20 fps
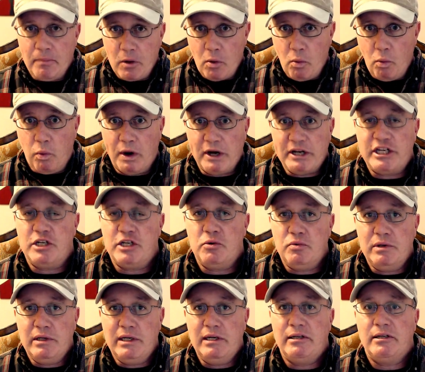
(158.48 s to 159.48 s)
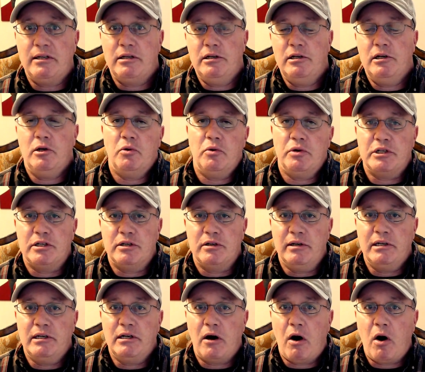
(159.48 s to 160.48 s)
What you need to do is you
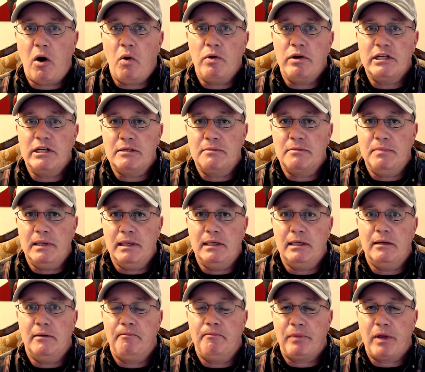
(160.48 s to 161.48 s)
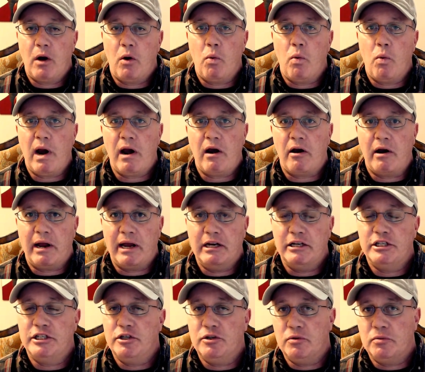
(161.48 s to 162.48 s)
need to always be aware
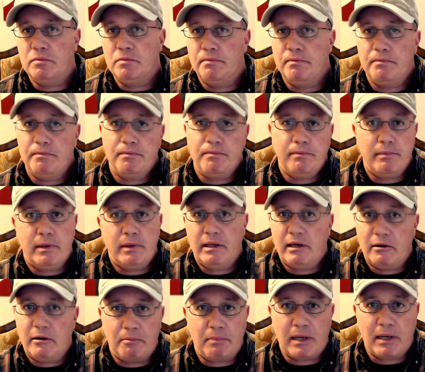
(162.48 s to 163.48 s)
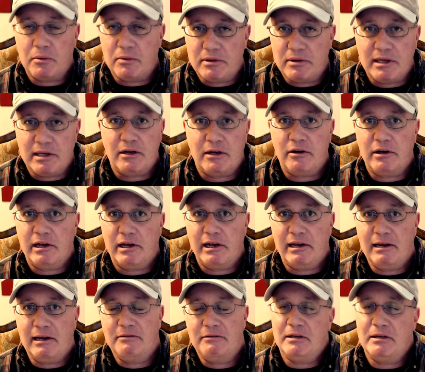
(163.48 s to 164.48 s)
as you you know play with the internet
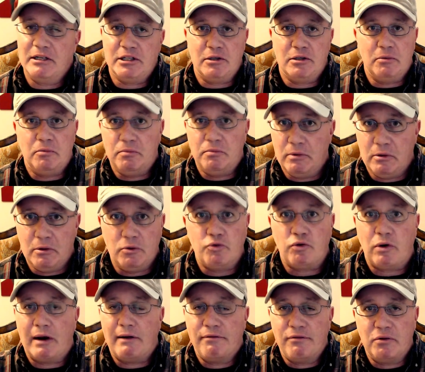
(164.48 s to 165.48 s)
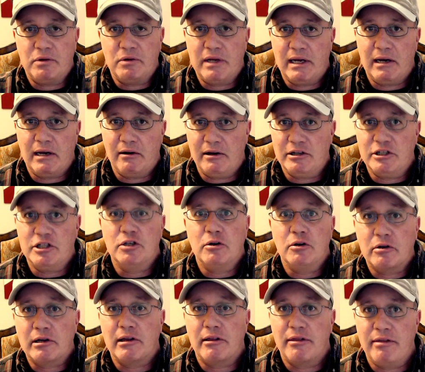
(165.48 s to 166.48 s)
as you drive through town as you
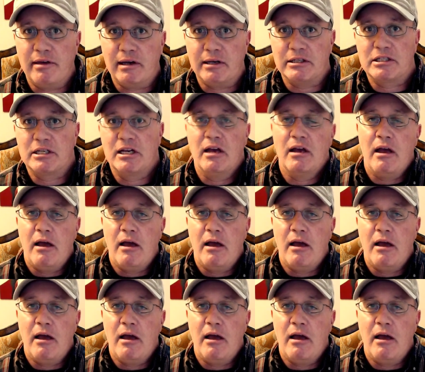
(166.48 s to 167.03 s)
look at things